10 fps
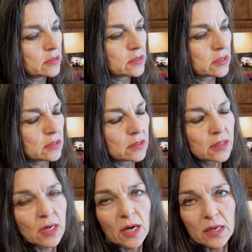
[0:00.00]
to
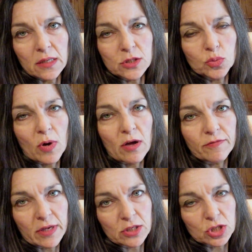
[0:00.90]
cut the
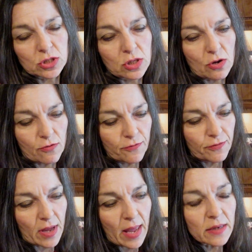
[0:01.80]
12-inch
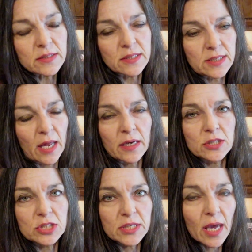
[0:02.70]
loaf and the
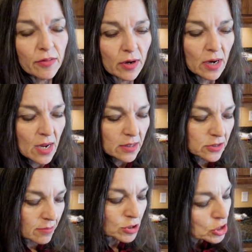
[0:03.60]
10-inch together.
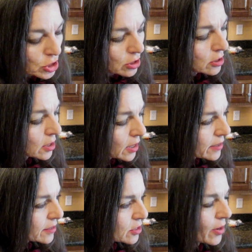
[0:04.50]
So I'm
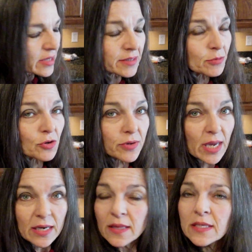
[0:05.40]
sure, you know, as I'm
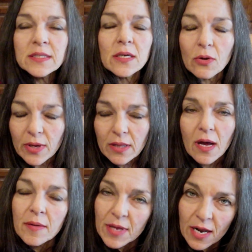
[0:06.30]
creating this and going
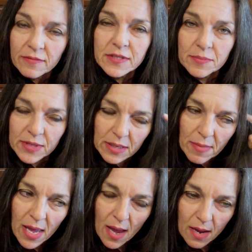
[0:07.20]
along, I'm gonna have something in
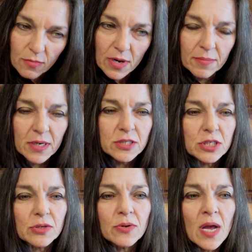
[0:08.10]
my head what I'm gonna
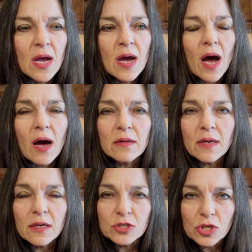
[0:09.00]
do.
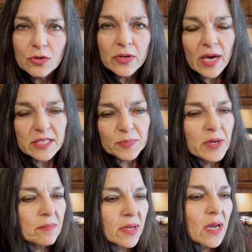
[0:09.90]
I'll show you guys,
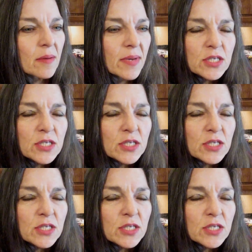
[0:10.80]
but I may